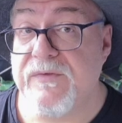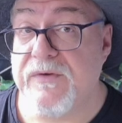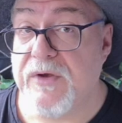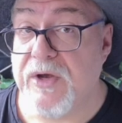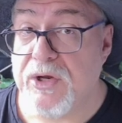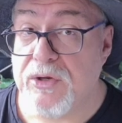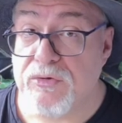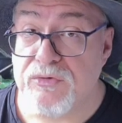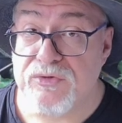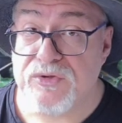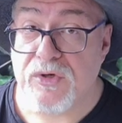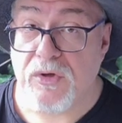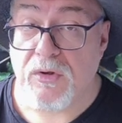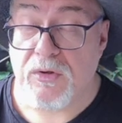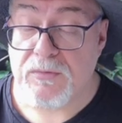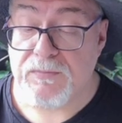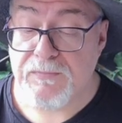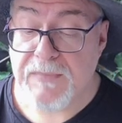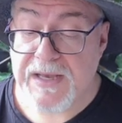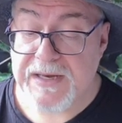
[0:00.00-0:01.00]
a very
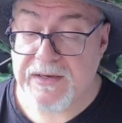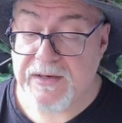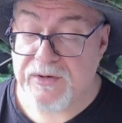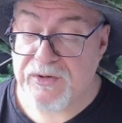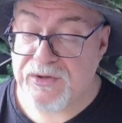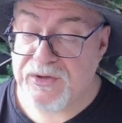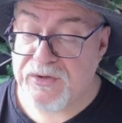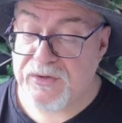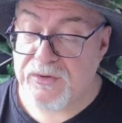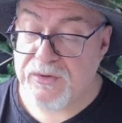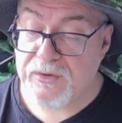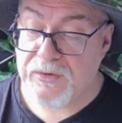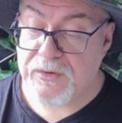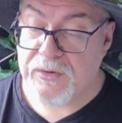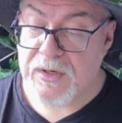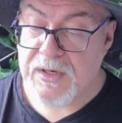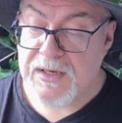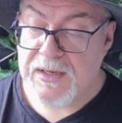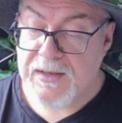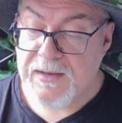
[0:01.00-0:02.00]
controlled manner
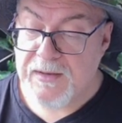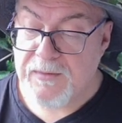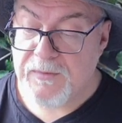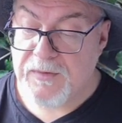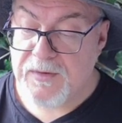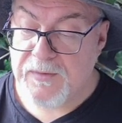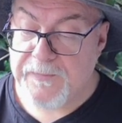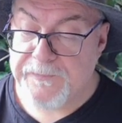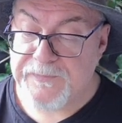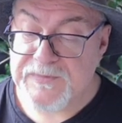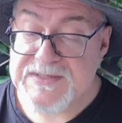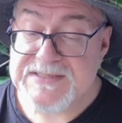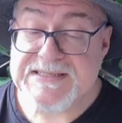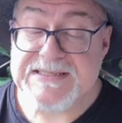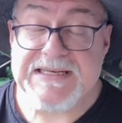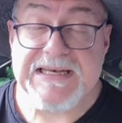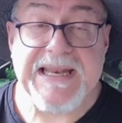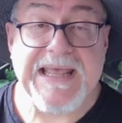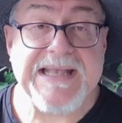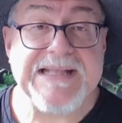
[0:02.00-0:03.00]
through
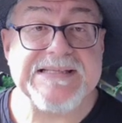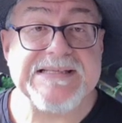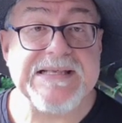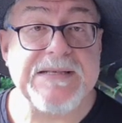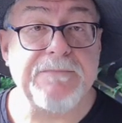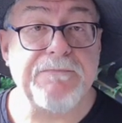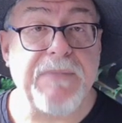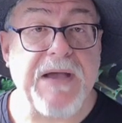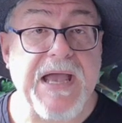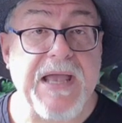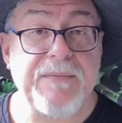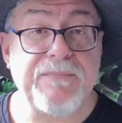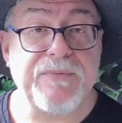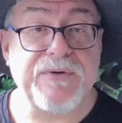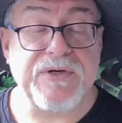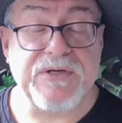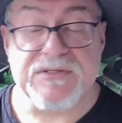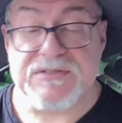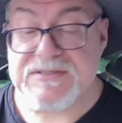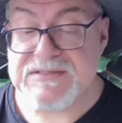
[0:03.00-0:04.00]
selecting
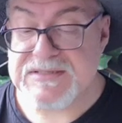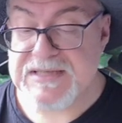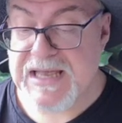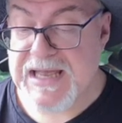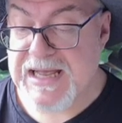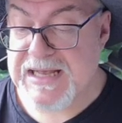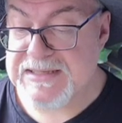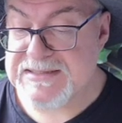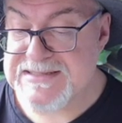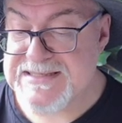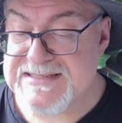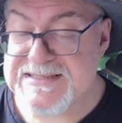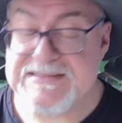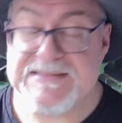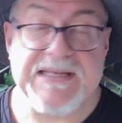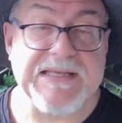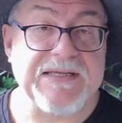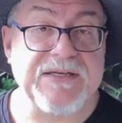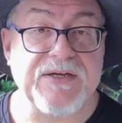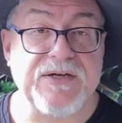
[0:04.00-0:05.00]
papers and
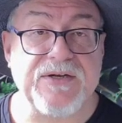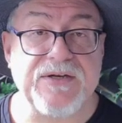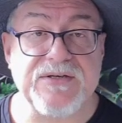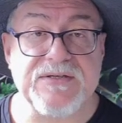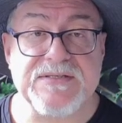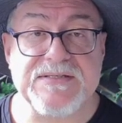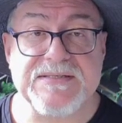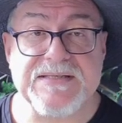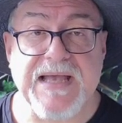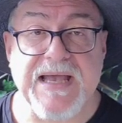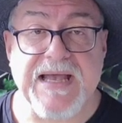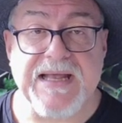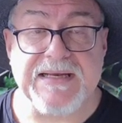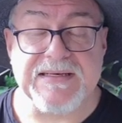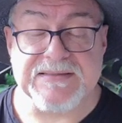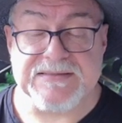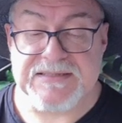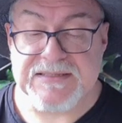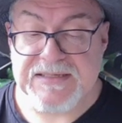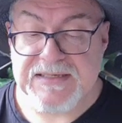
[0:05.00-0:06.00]
stickers
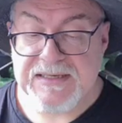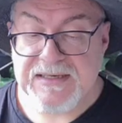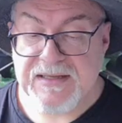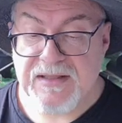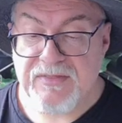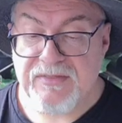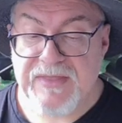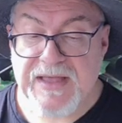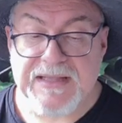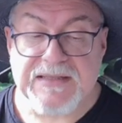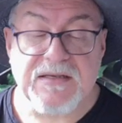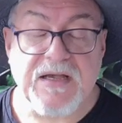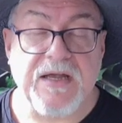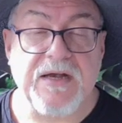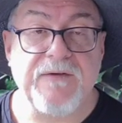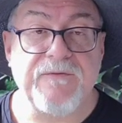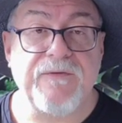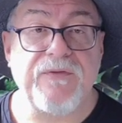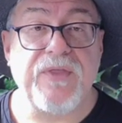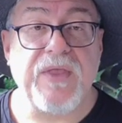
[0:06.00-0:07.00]
and that
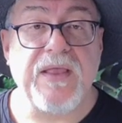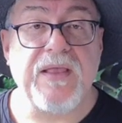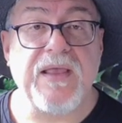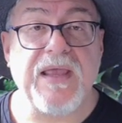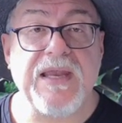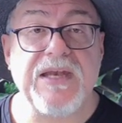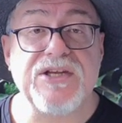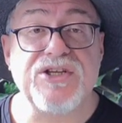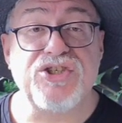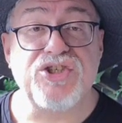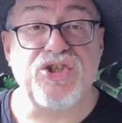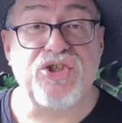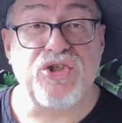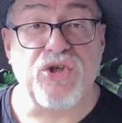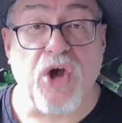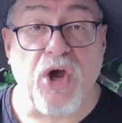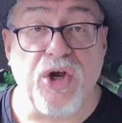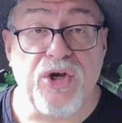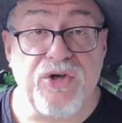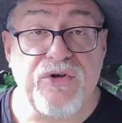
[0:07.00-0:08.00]
kind of thing in a
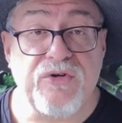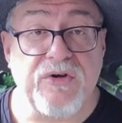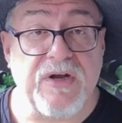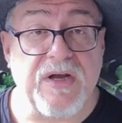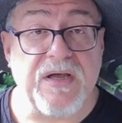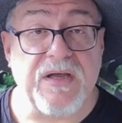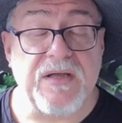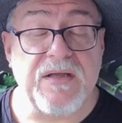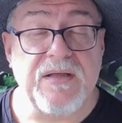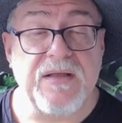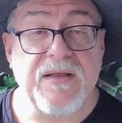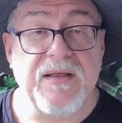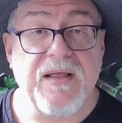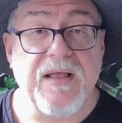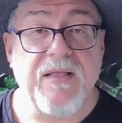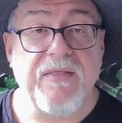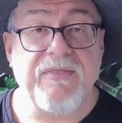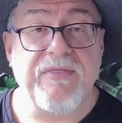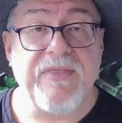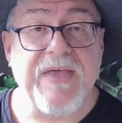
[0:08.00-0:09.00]
genre
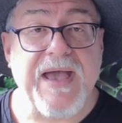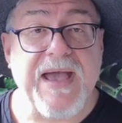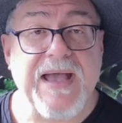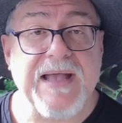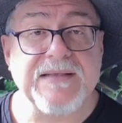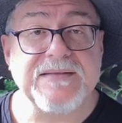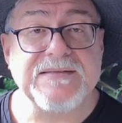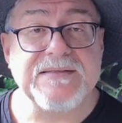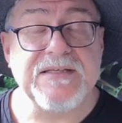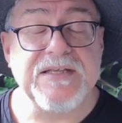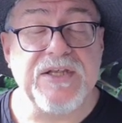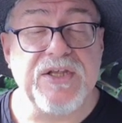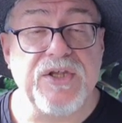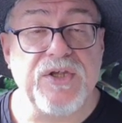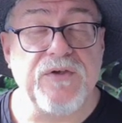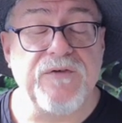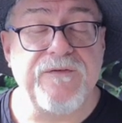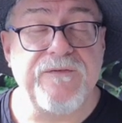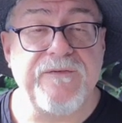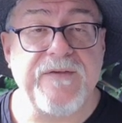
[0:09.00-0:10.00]
that
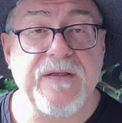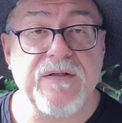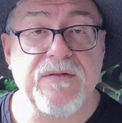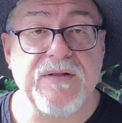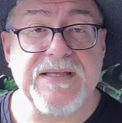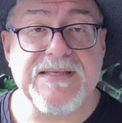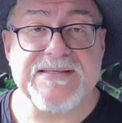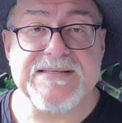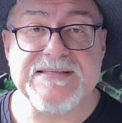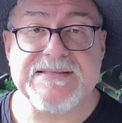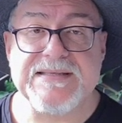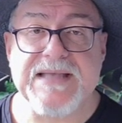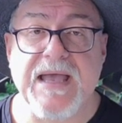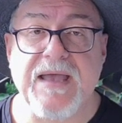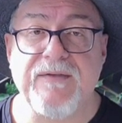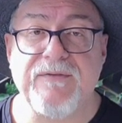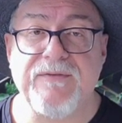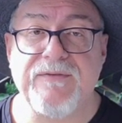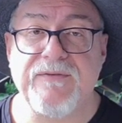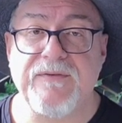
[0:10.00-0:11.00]
you feel is
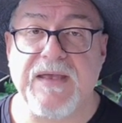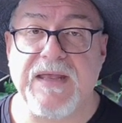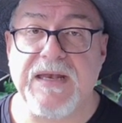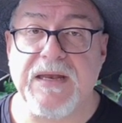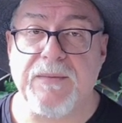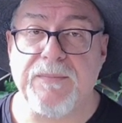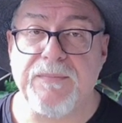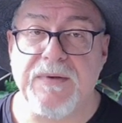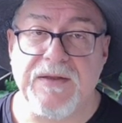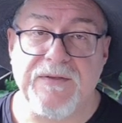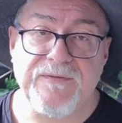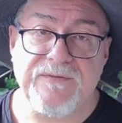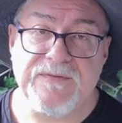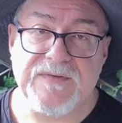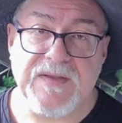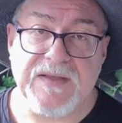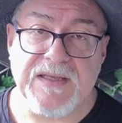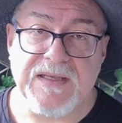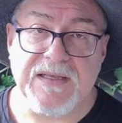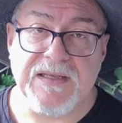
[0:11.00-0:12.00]
safe and
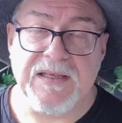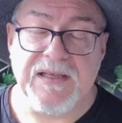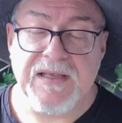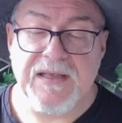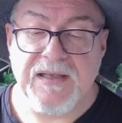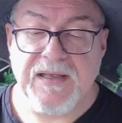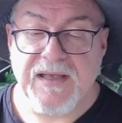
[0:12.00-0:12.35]
uplifting,